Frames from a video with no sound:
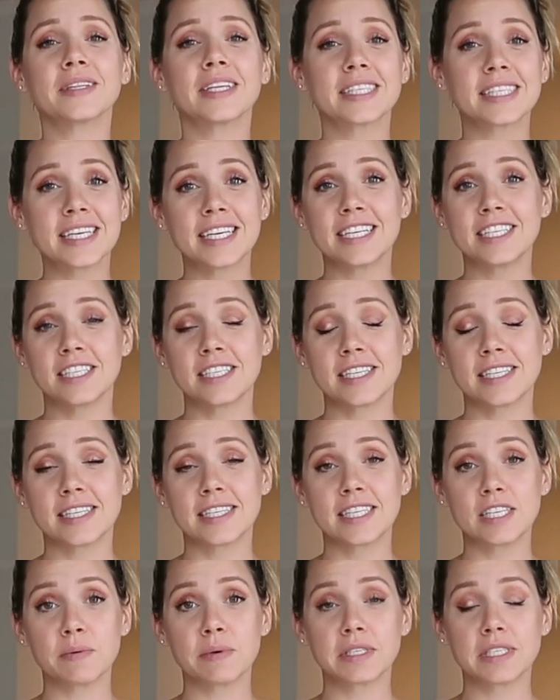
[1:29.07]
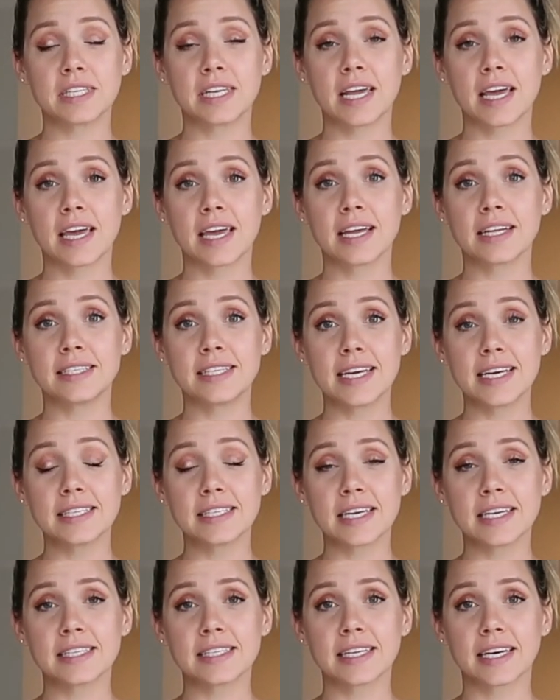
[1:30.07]
let's get into this and see where today
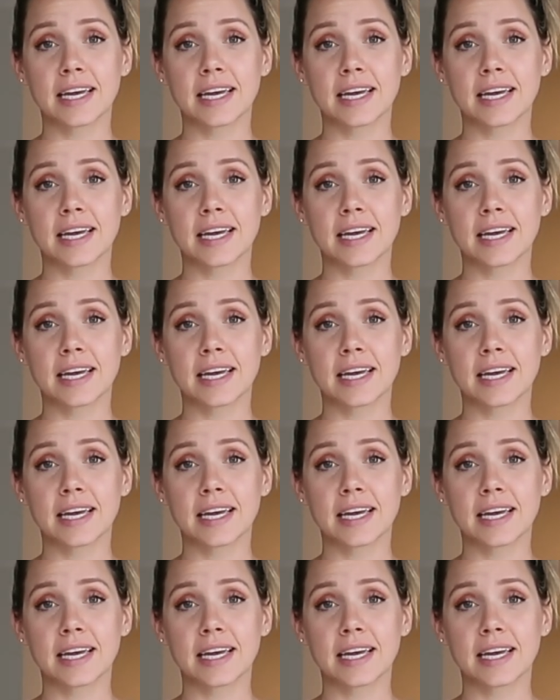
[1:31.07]
takes us.